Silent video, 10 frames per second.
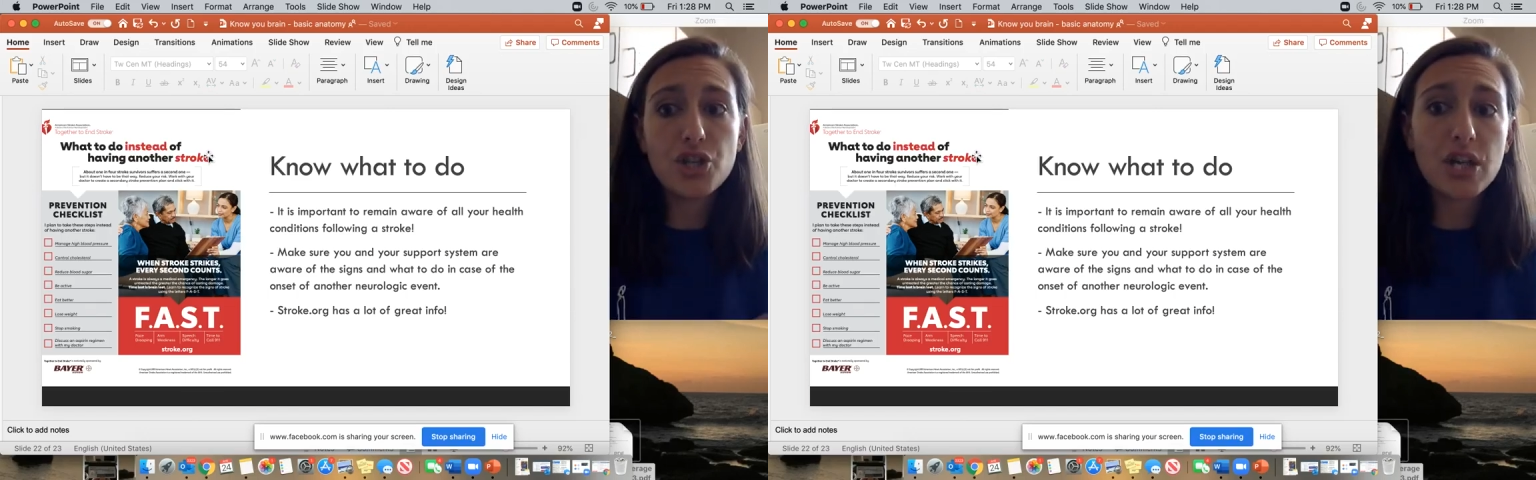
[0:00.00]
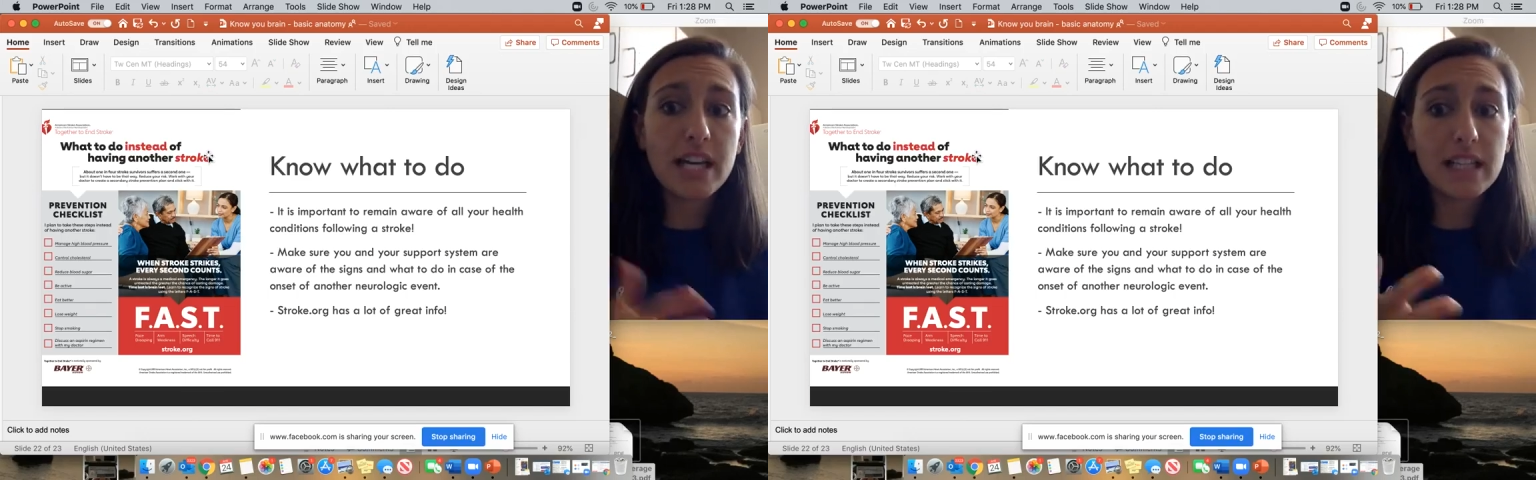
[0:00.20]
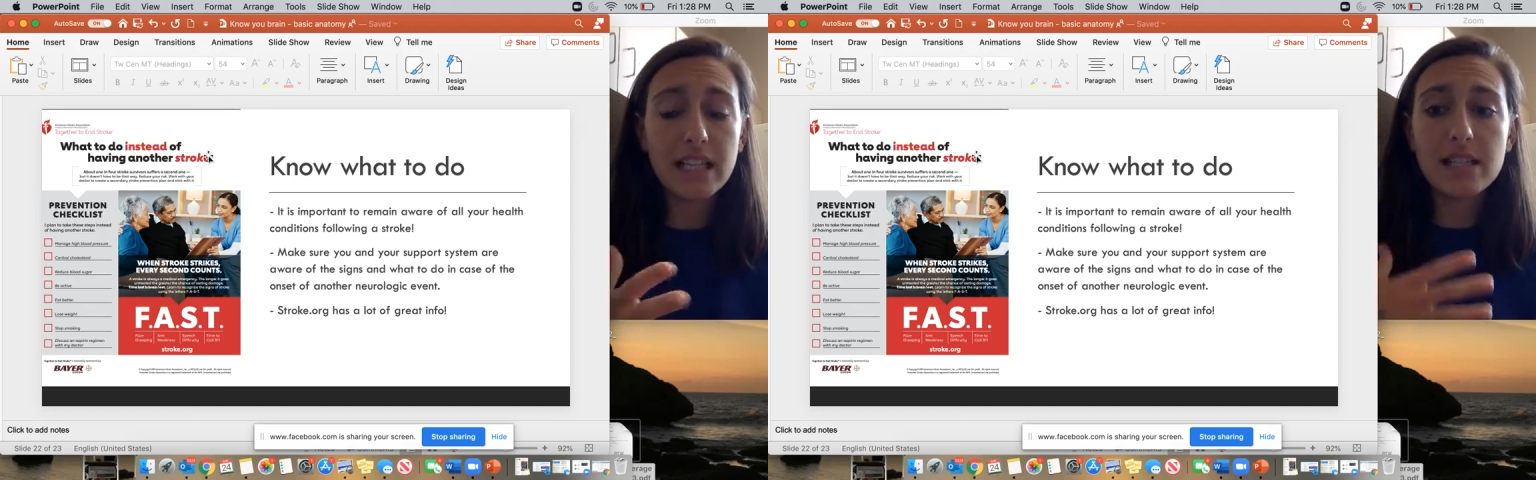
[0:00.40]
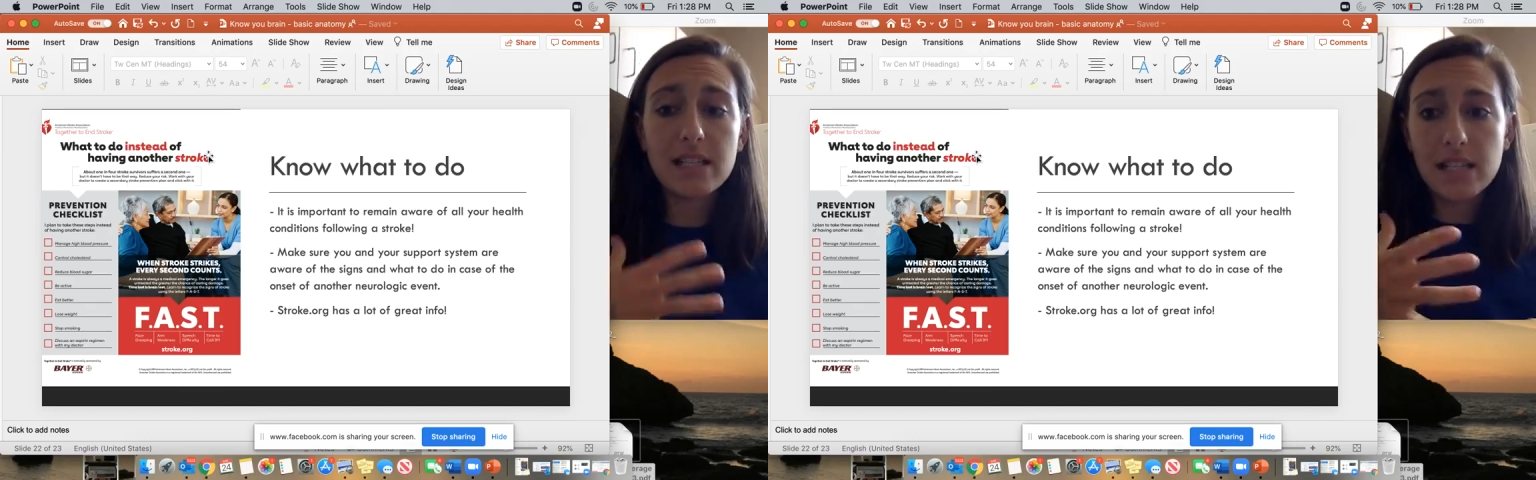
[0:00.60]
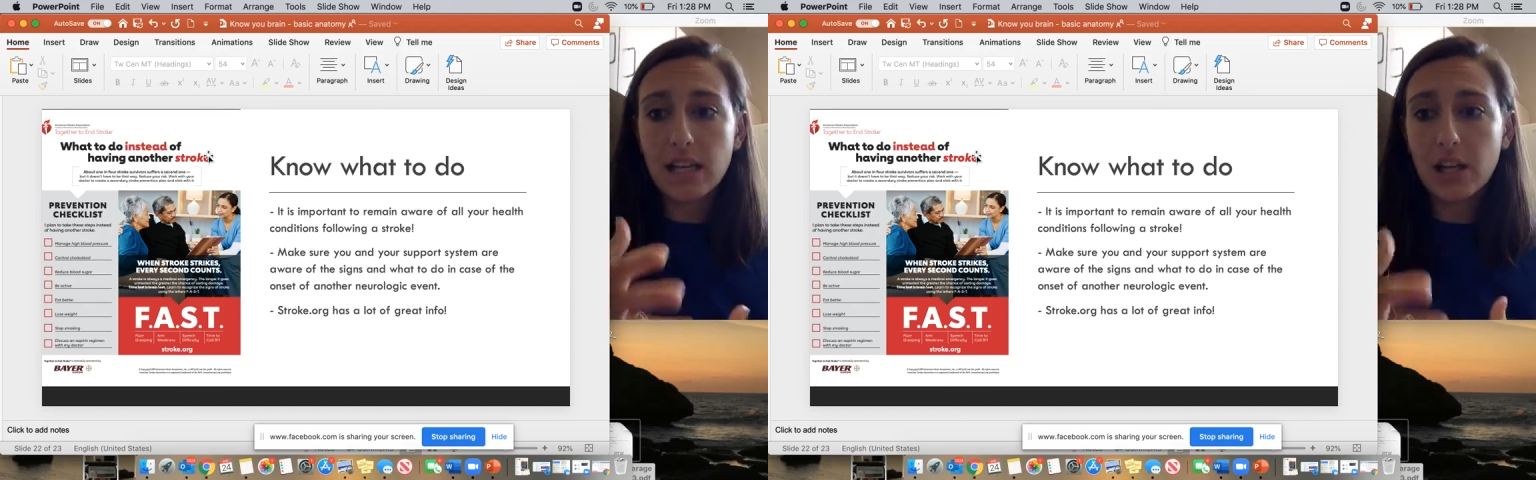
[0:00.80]

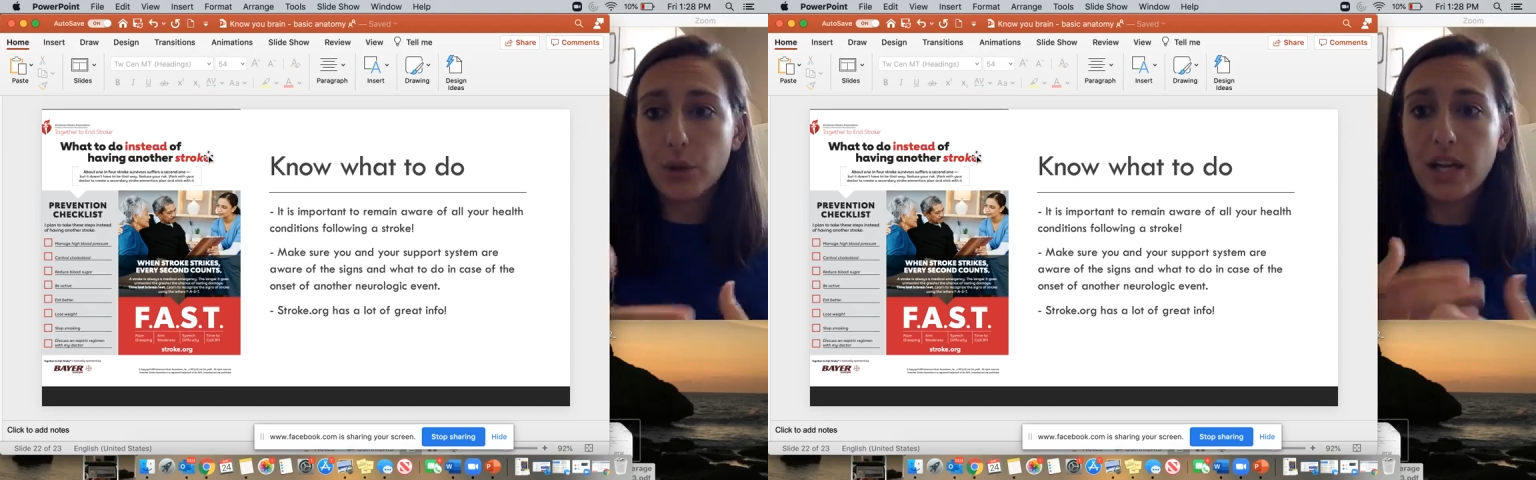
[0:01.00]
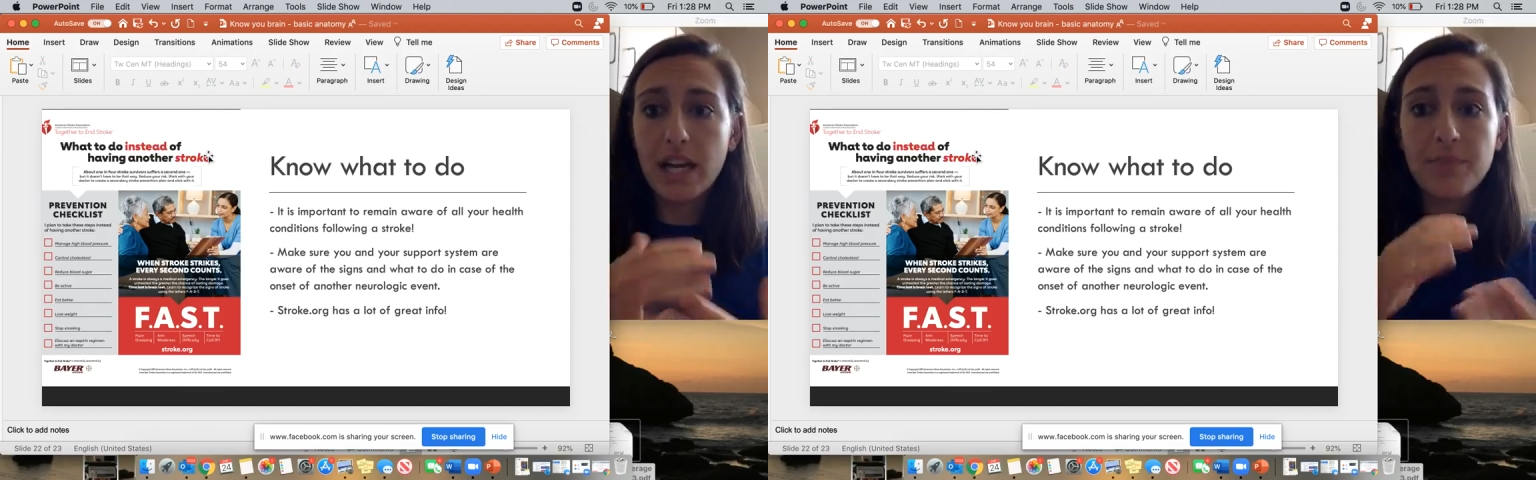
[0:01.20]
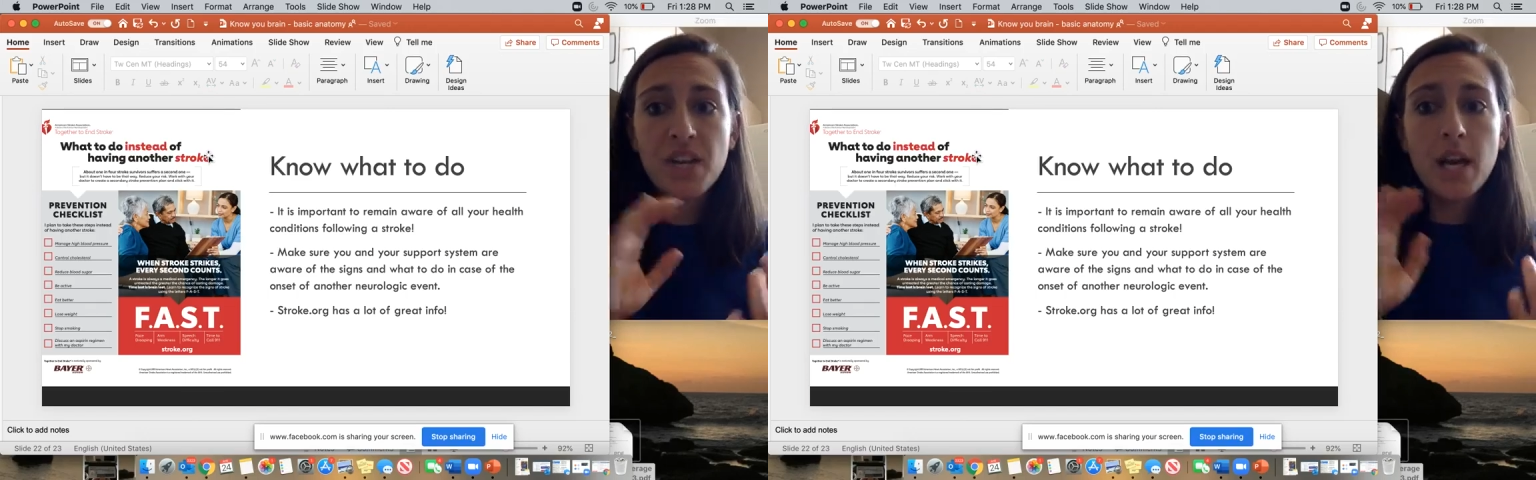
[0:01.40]
checklist, including